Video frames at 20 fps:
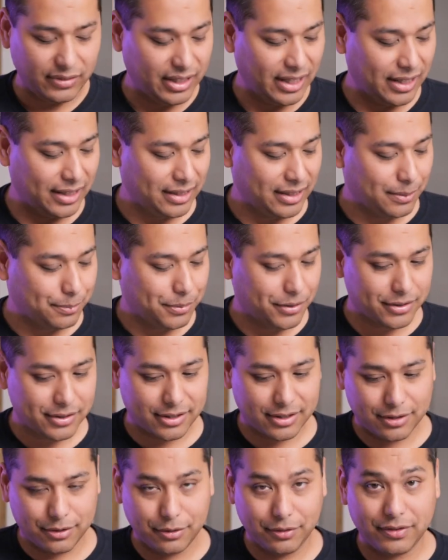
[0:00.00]
I did
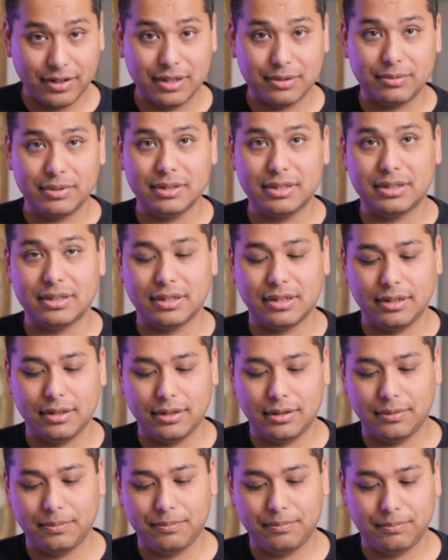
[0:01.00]
purchase two of these ones,
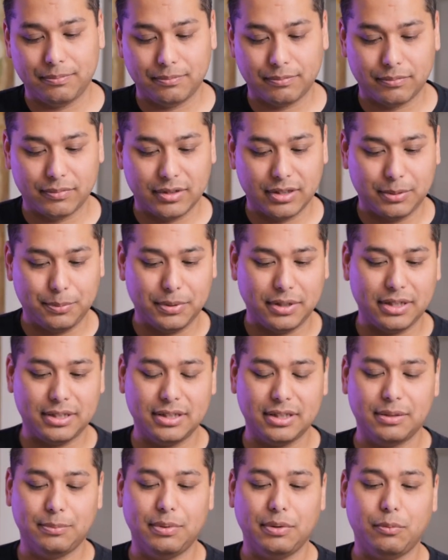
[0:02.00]
just because
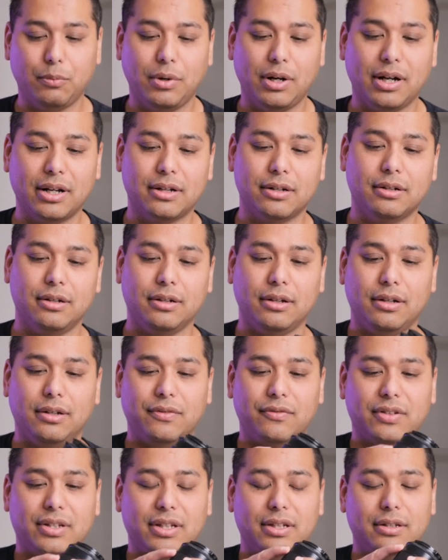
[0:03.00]
it's a bit wider
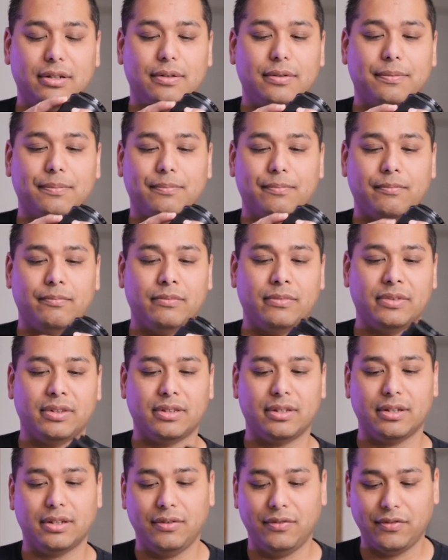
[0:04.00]
of a
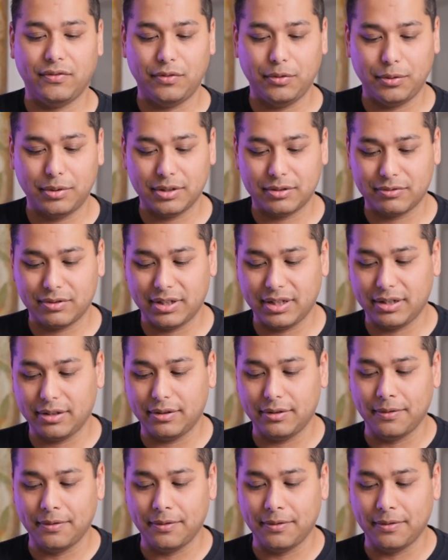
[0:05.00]
focus ring here.